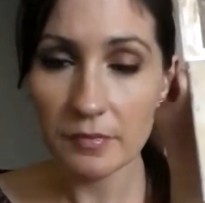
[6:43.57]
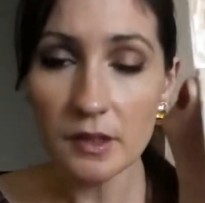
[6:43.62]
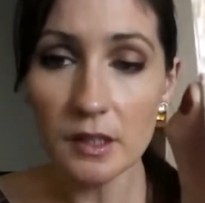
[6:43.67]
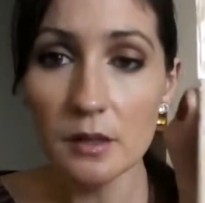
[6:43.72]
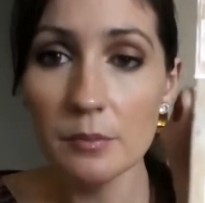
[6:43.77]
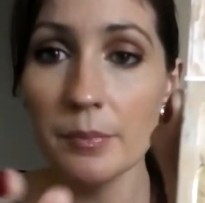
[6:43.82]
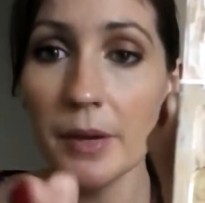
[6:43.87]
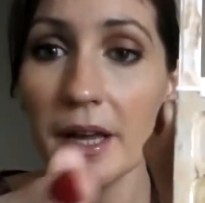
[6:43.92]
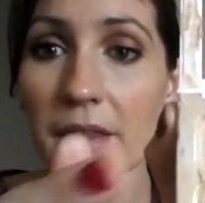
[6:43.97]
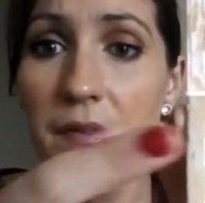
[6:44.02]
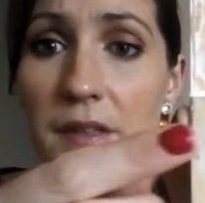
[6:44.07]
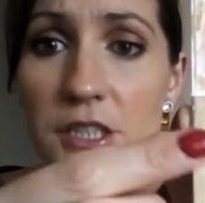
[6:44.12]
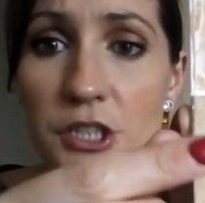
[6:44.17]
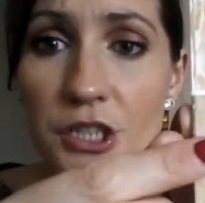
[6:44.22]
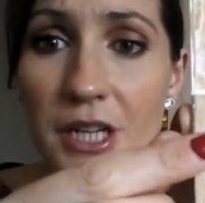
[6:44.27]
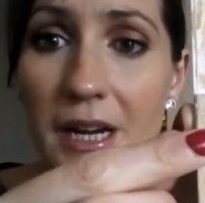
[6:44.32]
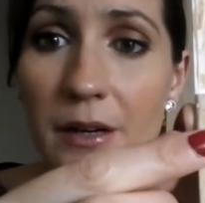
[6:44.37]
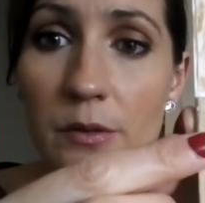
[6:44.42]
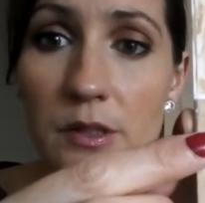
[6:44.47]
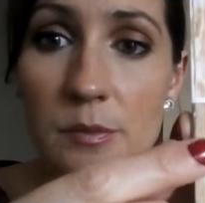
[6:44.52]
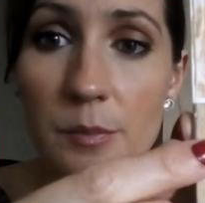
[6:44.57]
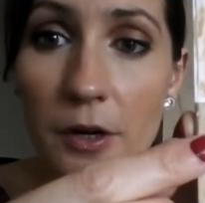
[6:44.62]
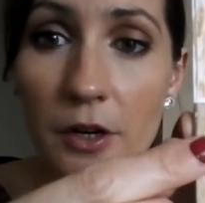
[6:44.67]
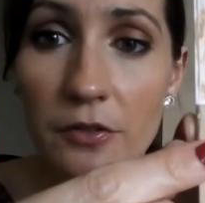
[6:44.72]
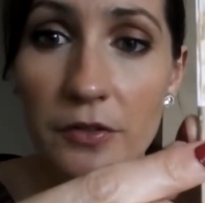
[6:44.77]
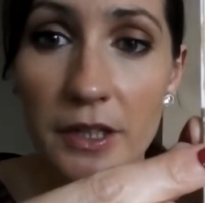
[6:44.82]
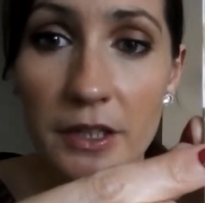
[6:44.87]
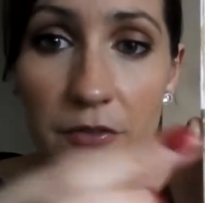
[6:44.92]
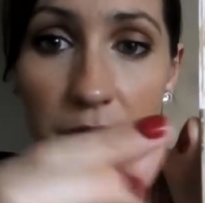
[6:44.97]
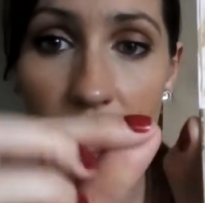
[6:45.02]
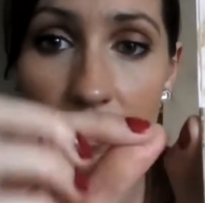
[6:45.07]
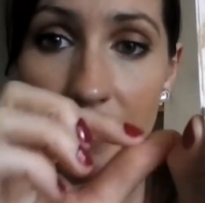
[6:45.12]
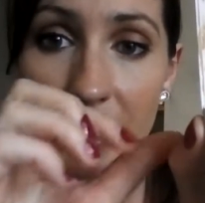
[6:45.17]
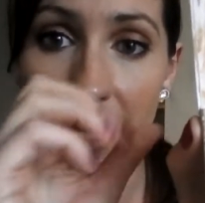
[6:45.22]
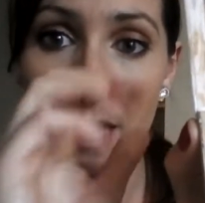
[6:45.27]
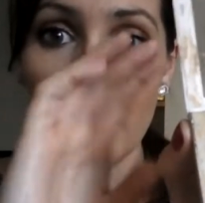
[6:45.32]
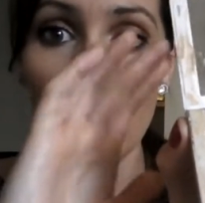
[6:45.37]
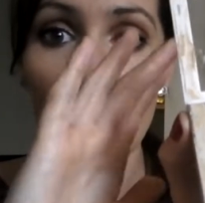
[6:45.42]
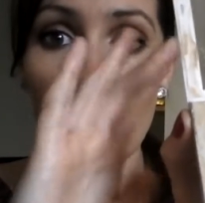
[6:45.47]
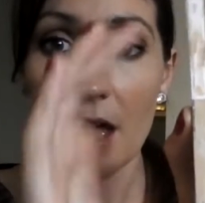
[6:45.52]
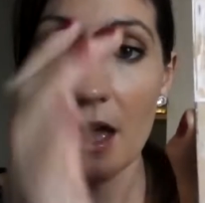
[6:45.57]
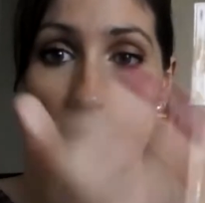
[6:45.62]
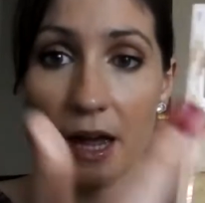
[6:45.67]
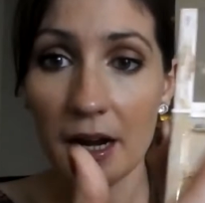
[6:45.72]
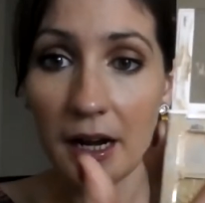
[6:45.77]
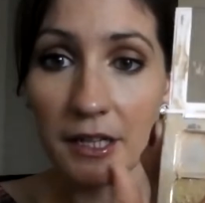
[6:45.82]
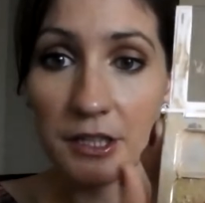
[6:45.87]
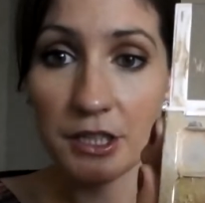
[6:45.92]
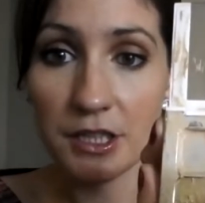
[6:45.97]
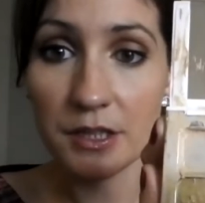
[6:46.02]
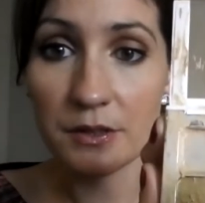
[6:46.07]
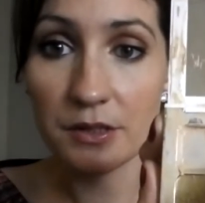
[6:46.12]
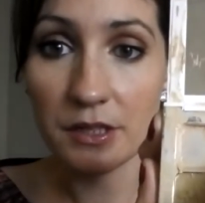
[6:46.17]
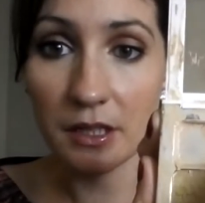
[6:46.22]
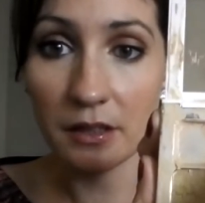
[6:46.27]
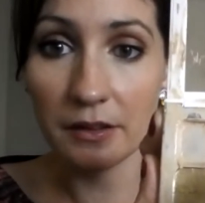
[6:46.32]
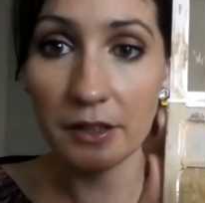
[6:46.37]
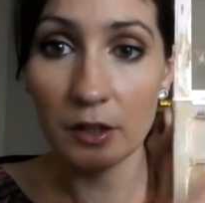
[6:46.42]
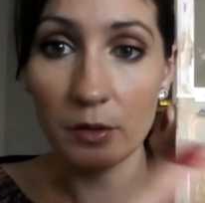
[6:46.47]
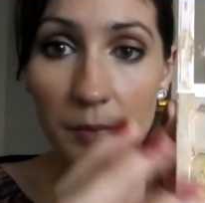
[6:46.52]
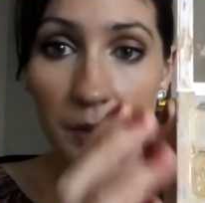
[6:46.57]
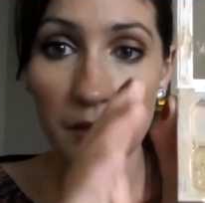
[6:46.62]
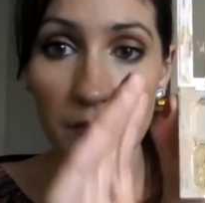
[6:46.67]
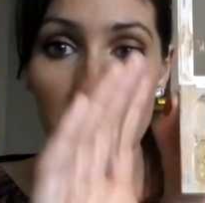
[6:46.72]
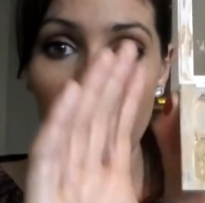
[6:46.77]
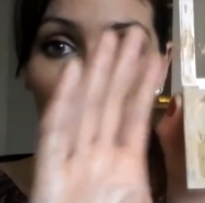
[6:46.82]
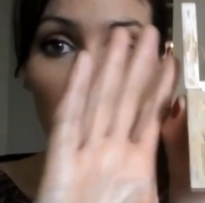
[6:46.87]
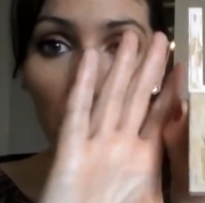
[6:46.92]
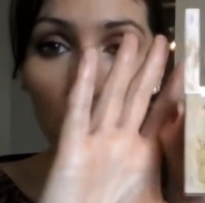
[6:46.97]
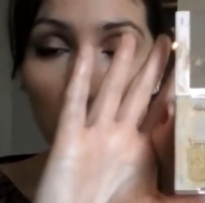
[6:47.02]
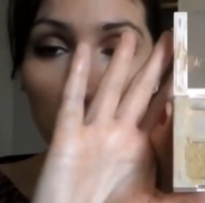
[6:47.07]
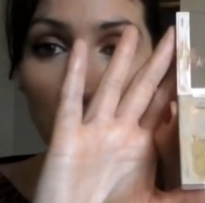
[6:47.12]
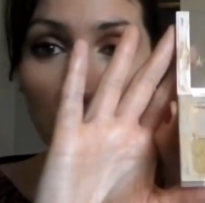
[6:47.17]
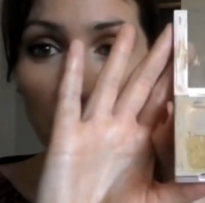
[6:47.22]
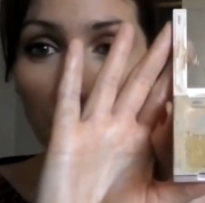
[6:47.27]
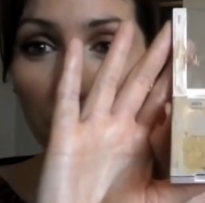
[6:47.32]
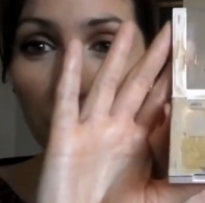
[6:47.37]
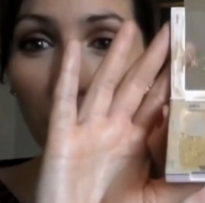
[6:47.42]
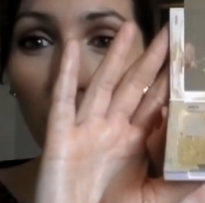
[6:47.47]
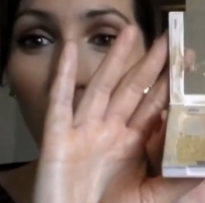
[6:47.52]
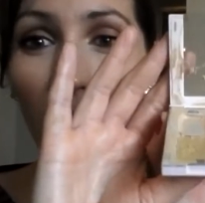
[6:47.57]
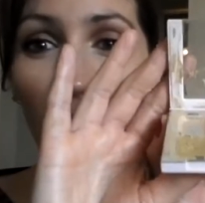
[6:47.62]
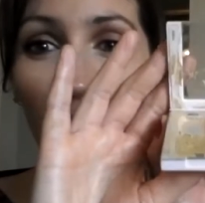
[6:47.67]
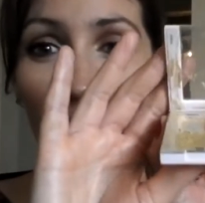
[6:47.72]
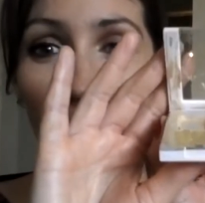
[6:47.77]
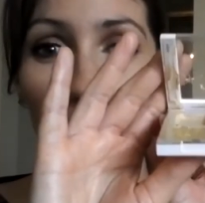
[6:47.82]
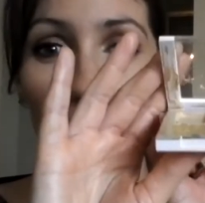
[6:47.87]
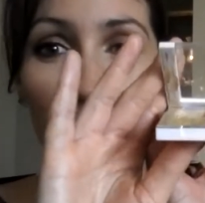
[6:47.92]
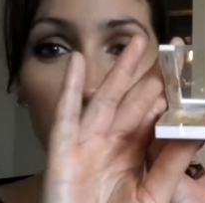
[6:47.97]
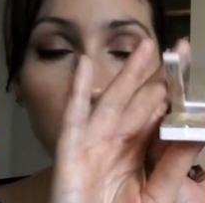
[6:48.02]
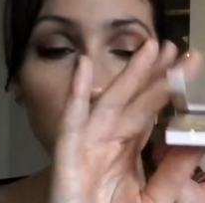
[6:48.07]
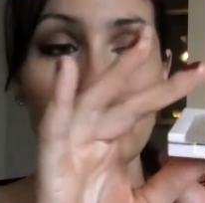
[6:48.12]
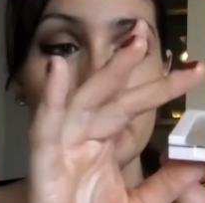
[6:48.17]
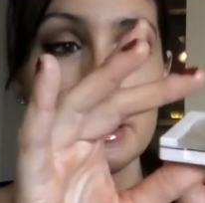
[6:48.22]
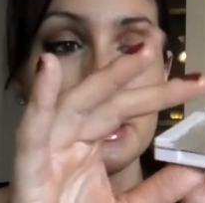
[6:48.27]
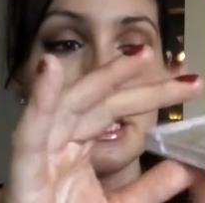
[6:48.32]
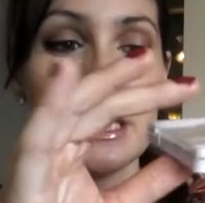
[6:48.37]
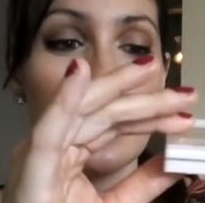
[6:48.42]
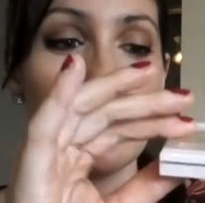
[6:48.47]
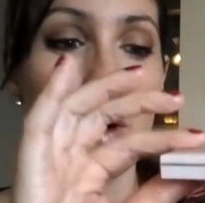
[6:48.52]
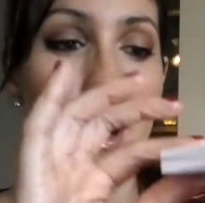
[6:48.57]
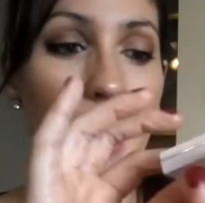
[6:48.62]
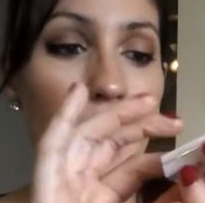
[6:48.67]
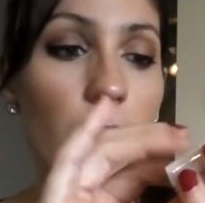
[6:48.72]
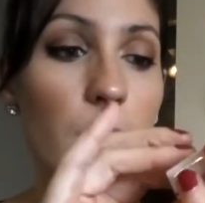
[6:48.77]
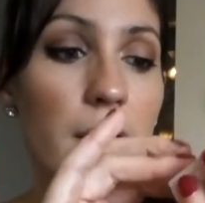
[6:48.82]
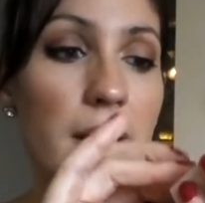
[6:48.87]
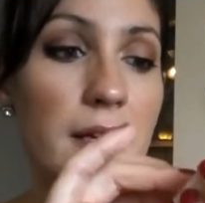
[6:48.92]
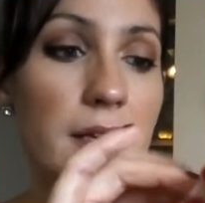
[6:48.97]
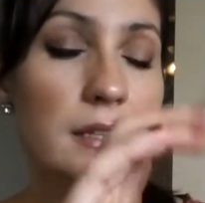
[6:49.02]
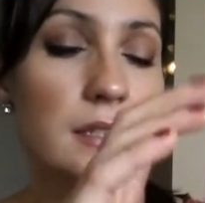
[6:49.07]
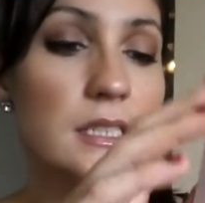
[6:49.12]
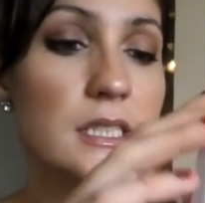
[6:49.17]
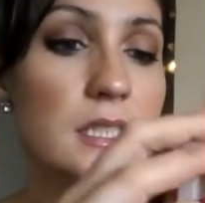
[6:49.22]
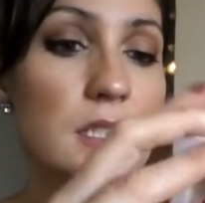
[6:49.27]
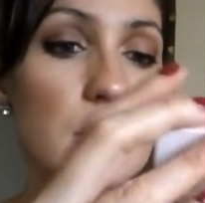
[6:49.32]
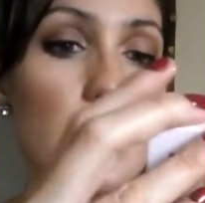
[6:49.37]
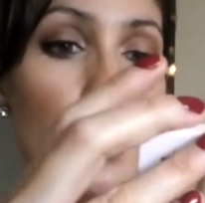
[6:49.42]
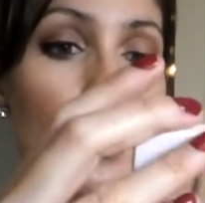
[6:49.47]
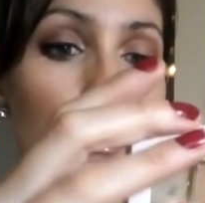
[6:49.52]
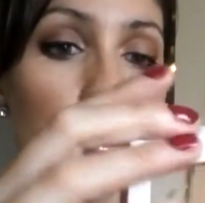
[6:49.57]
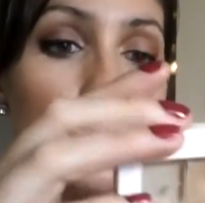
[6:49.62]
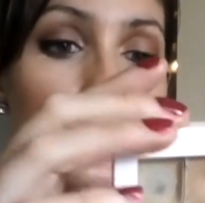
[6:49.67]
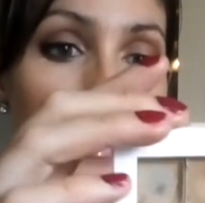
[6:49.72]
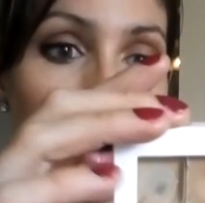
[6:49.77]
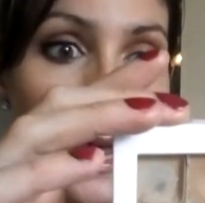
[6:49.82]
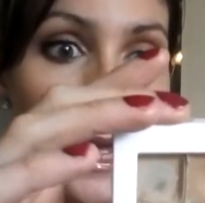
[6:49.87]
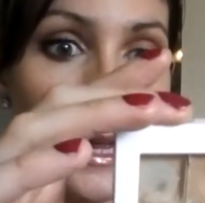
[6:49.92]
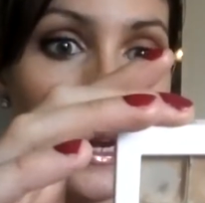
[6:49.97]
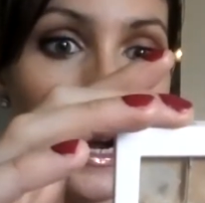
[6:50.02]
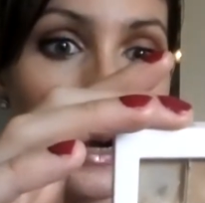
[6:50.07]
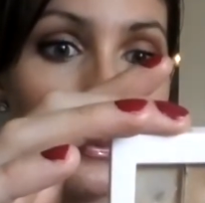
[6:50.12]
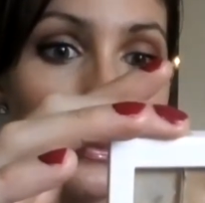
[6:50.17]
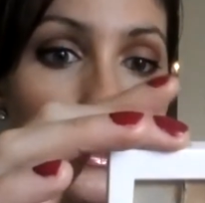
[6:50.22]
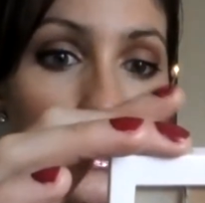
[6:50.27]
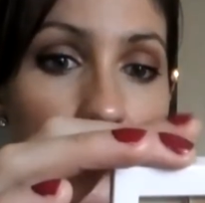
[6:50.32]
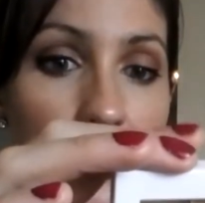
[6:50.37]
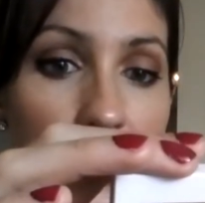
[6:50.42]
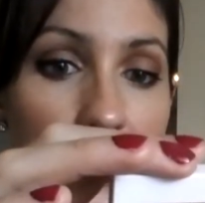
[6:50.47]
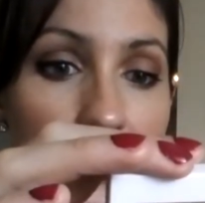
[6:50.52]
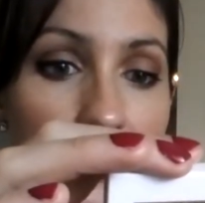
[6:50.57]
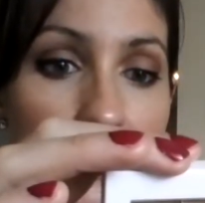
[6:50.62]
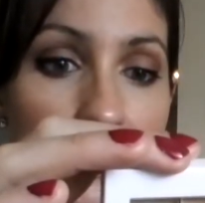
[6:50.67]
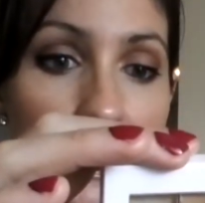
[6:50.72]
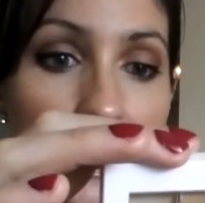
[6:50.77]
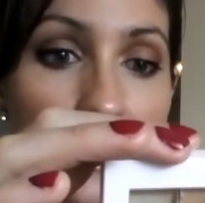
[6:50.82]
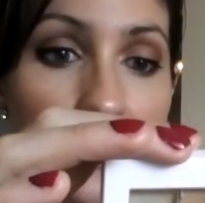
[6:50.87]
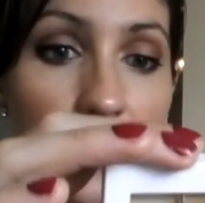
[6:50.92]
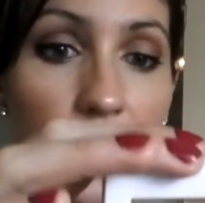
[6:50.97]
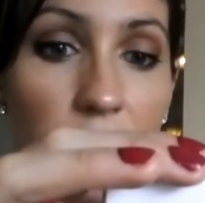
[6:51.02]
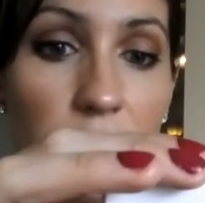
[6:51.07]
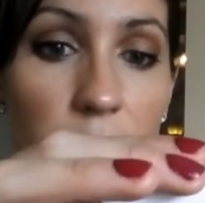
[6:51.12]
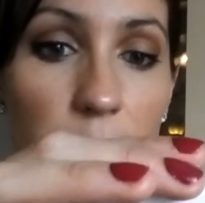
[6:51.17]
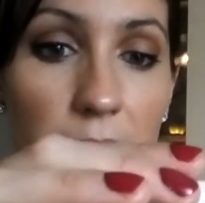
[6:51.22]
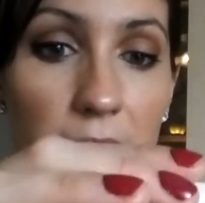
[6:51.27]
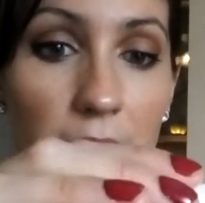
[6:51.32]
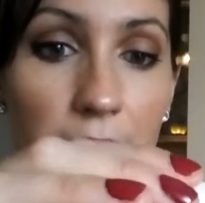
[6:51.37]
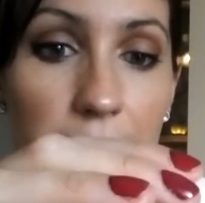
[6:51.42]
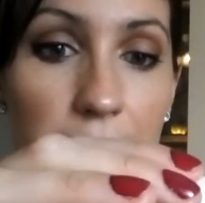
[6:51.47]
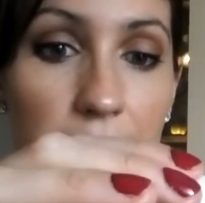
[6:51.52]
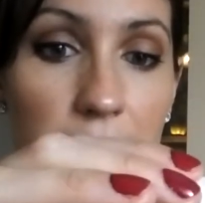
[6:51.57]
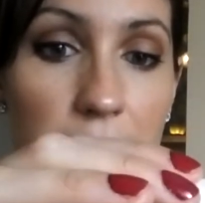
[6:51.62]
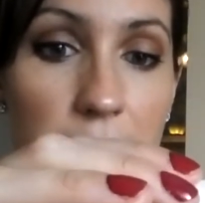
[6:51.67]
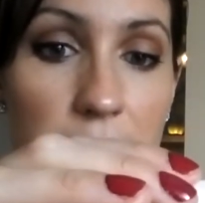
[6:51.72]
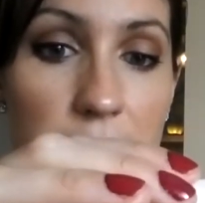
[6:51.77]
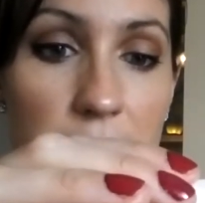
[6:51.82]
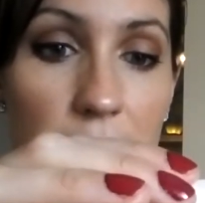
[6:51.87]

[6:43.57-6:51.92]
but this shade was perfect for me, and I just use a little bit of that one too every once in a while. But it's so great. I really can't say enough about it.